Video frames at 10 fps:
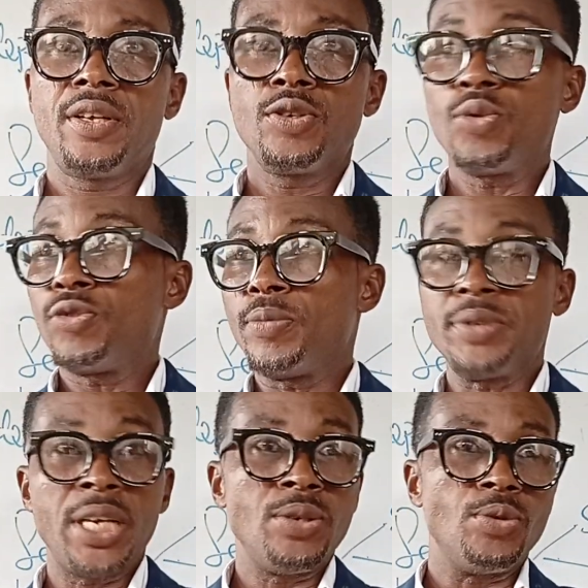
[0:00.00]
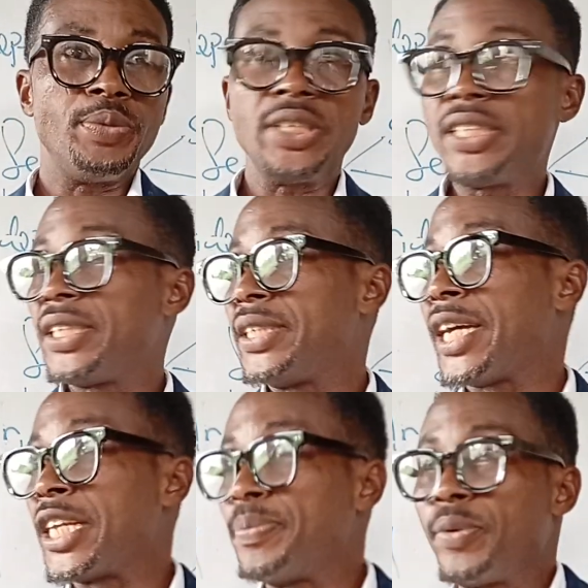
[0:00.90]
So from there, you'll be reading
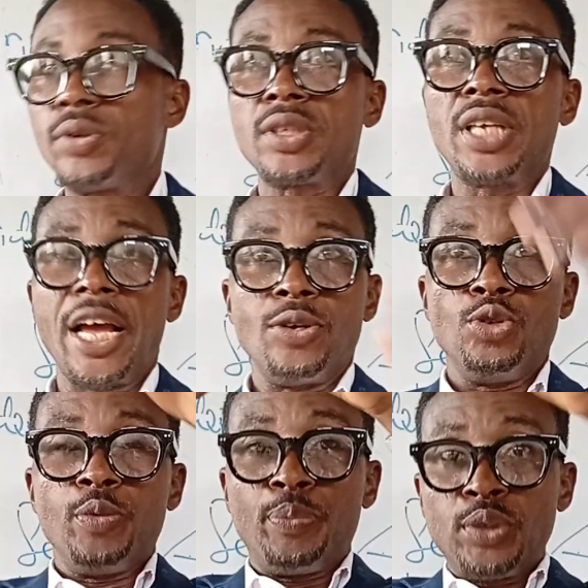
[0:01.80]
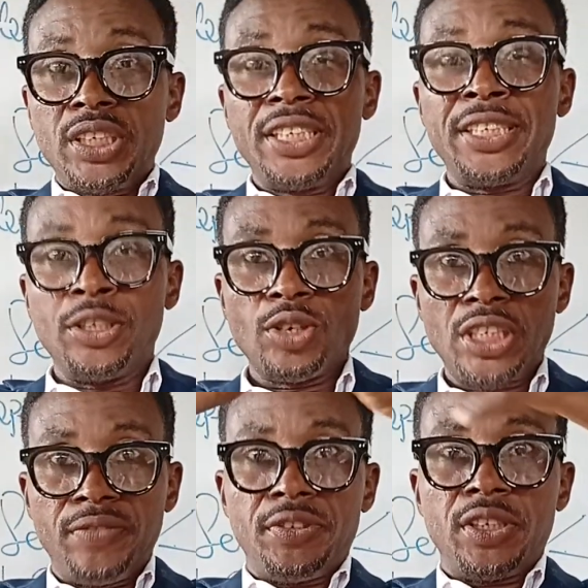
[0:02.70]
their report and you'll be putting it in your
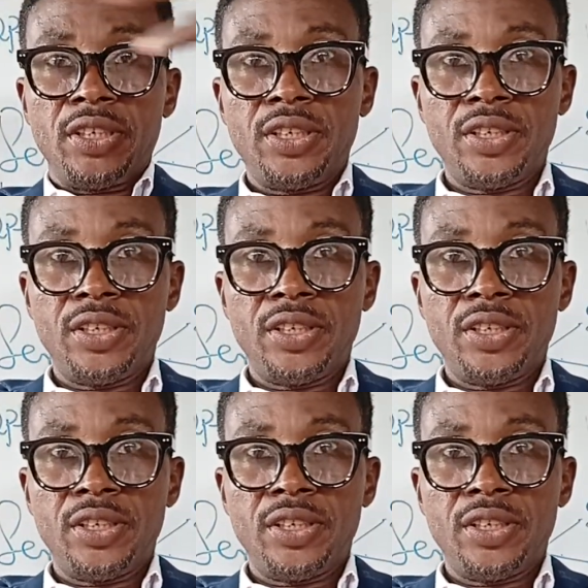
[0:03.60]
CV.